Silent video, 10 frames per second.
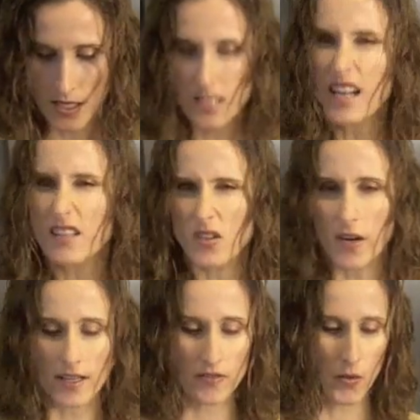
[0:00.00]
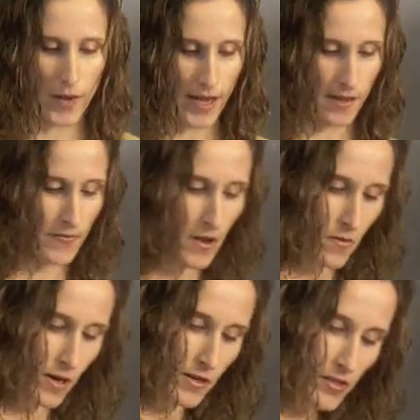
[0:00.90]
it's not so nice for waiting.
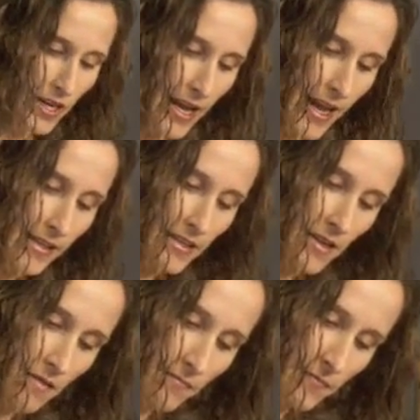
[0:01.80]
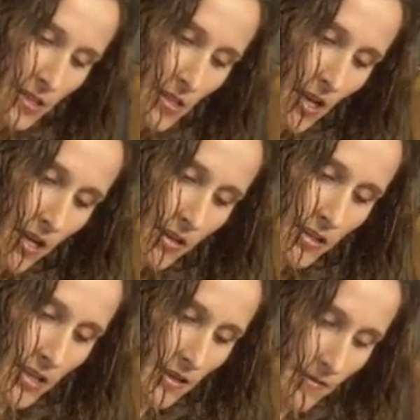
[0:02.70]
We're also going to add some
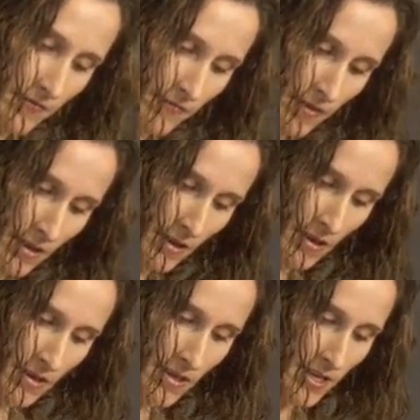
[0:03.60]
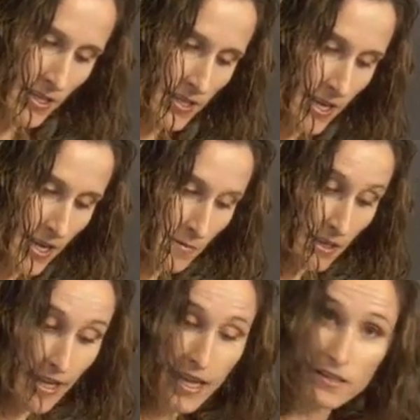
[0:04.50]
salt. This is a
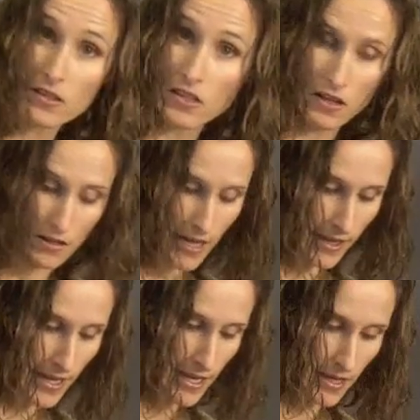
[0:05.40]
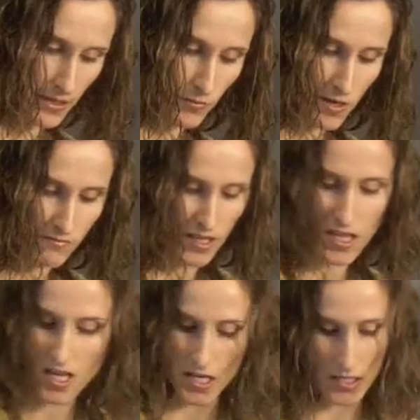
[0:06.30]
Himalayan salt. I like this one,
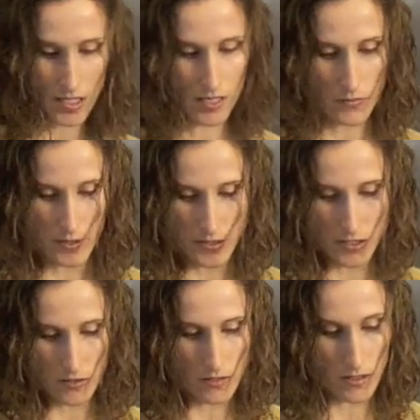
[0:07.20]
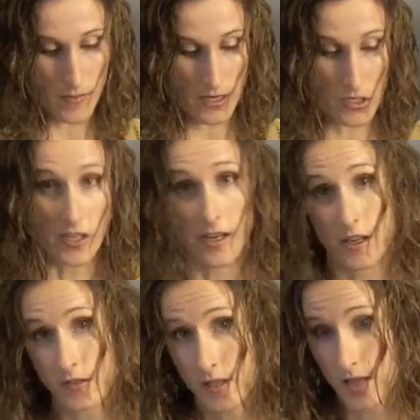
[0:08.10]
but any salt will do. Just make sure you're
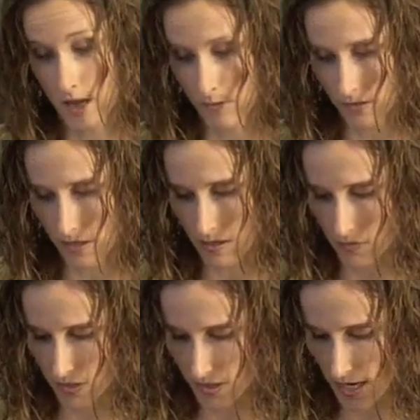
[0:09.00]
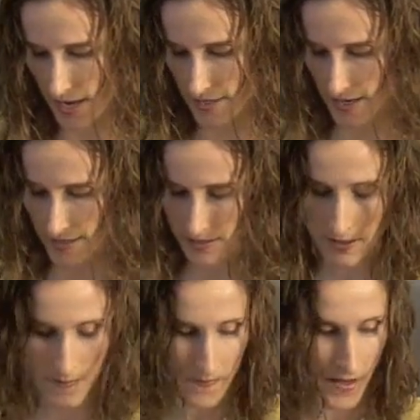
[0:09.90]
not using table salt, which is
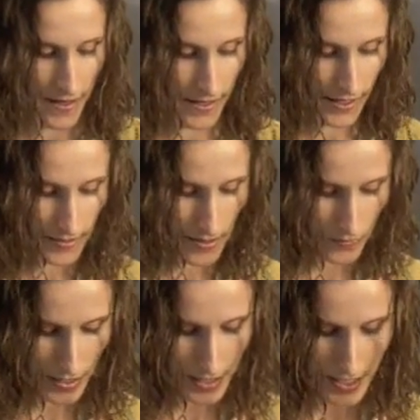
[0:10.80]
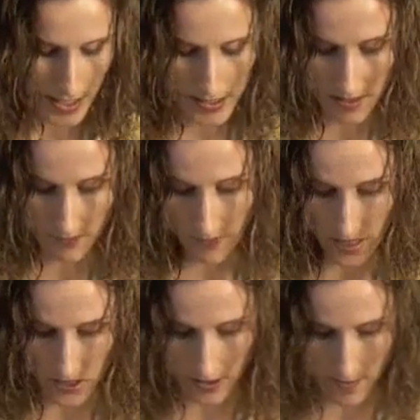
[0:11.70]
iodized. The next thing we're going to need is some
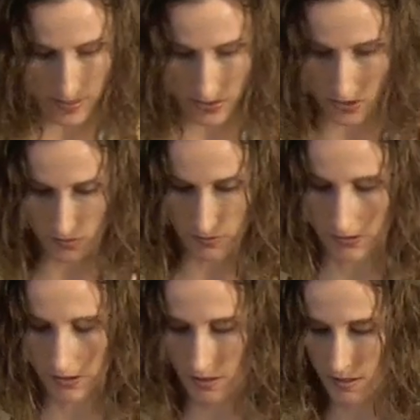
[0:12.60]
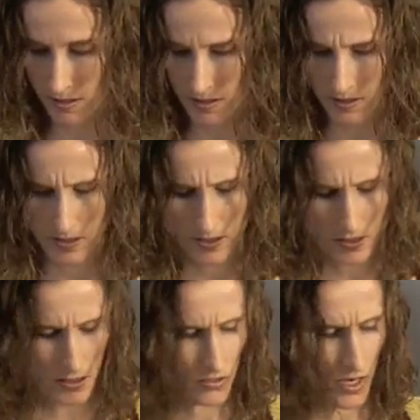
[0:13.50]
fresh lemon juice.
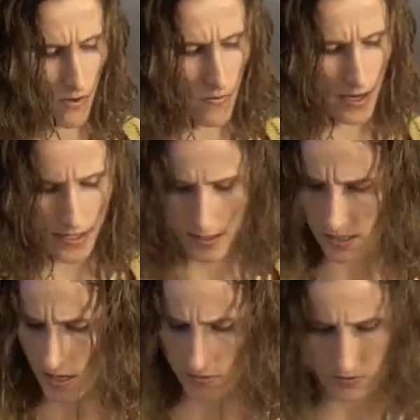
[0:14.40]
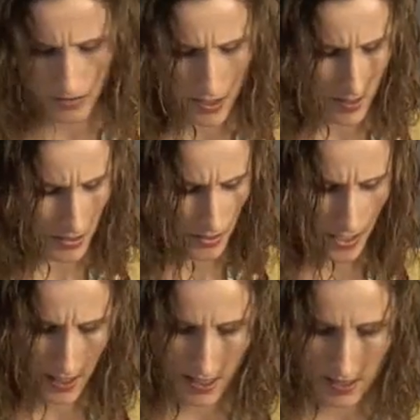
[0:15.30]
Let's just try one and see how juicy. This
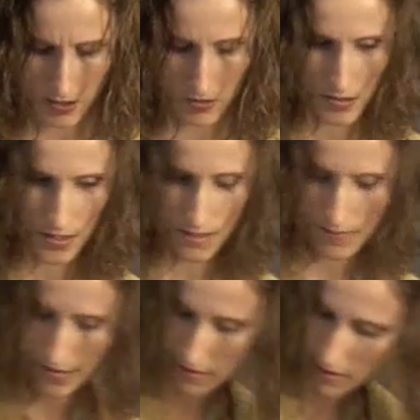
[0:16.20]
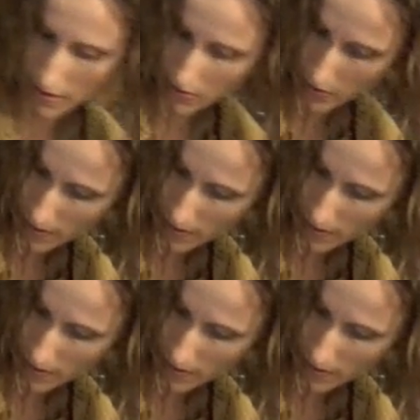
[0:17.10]
looks like a nice juicy lemon. This ought to do